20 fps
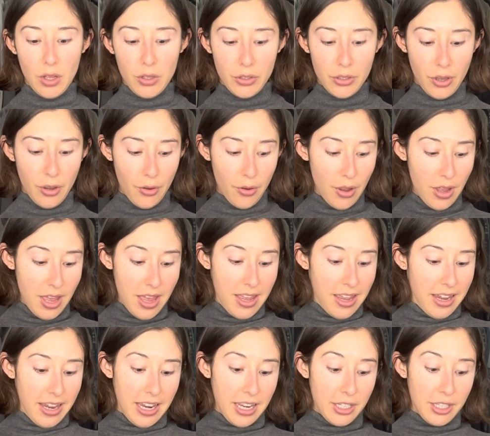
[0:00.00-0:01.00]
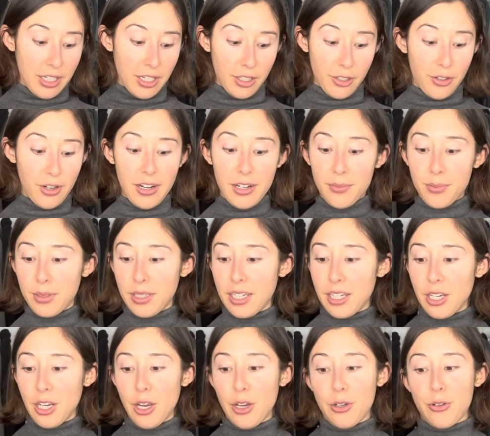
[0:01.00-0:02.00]
So it's an
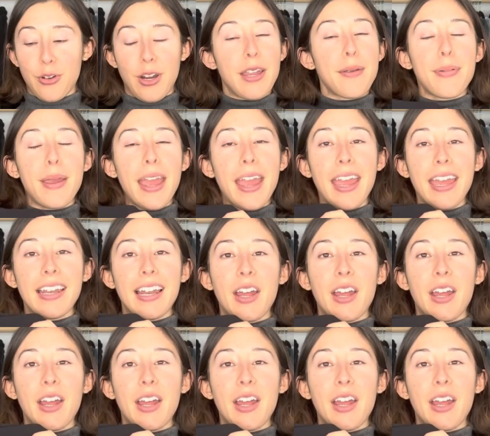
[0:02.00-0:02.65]
incredibly great pant.